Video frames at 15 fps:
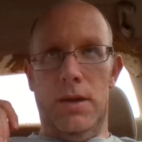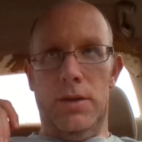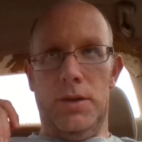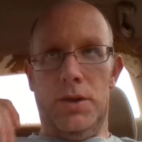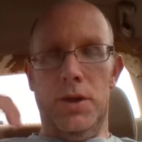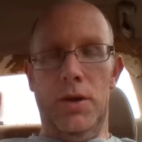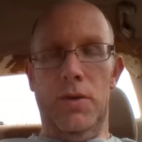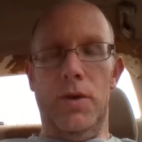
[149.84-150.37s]

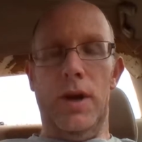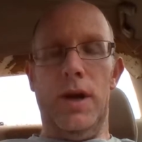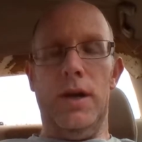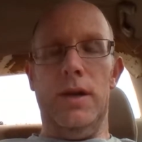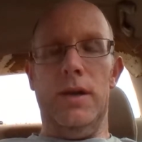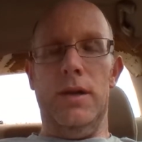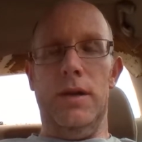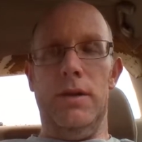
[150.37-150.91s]
So
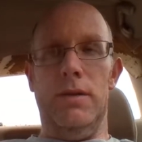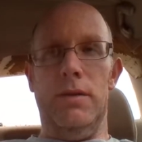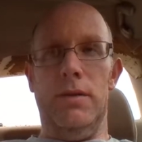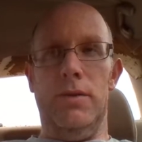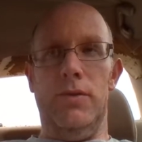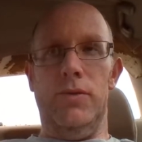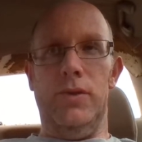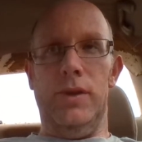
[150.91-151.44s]

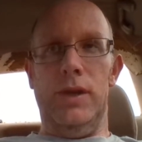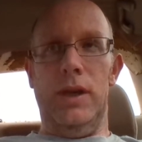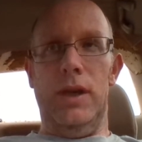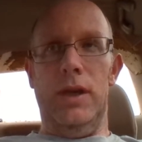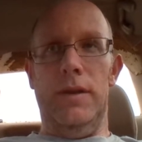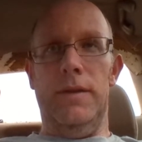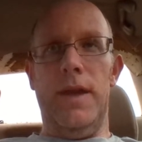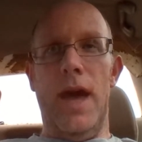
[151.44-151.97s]
in